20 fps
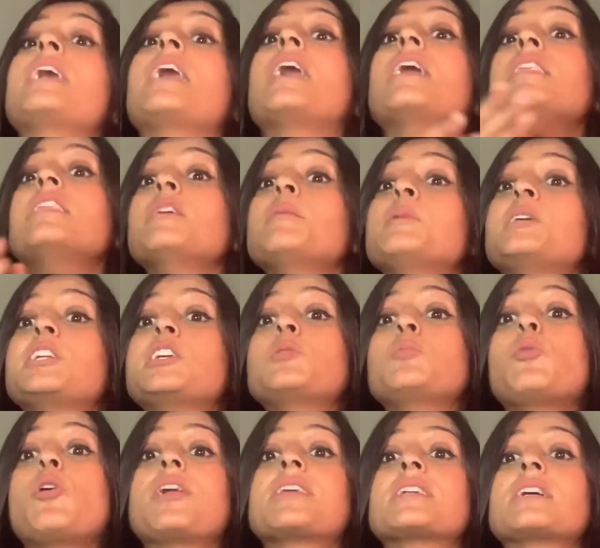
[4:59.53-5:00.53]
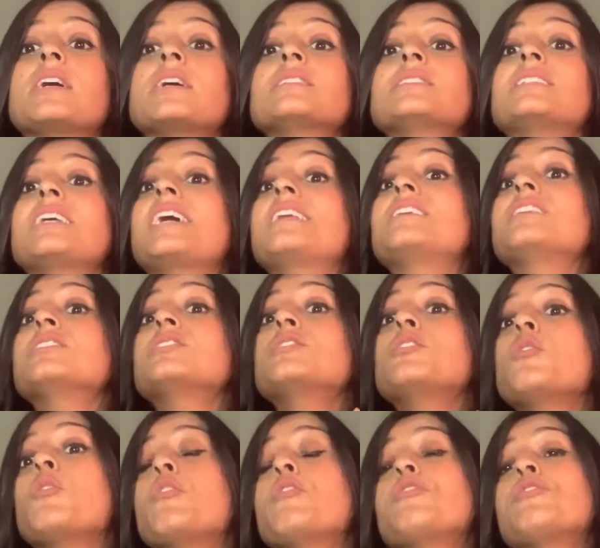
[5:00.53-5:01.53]
unlimited podcast, that is
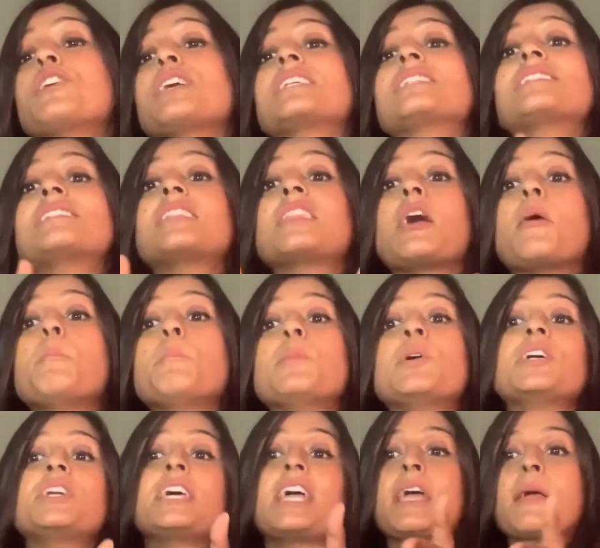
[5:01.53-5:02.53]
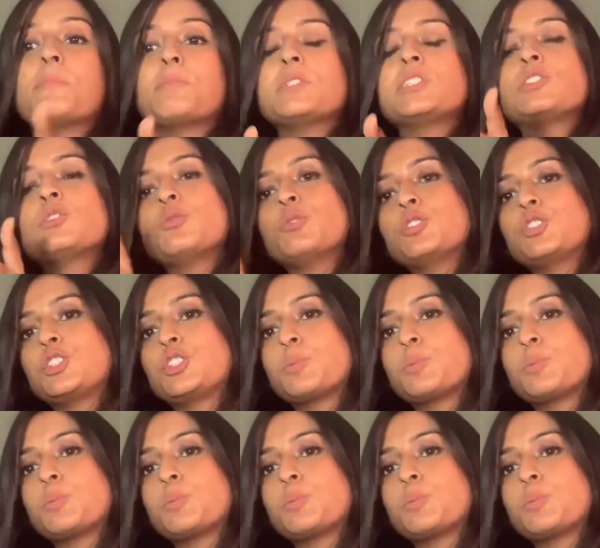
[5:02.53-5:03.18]
no fixed numbered episodes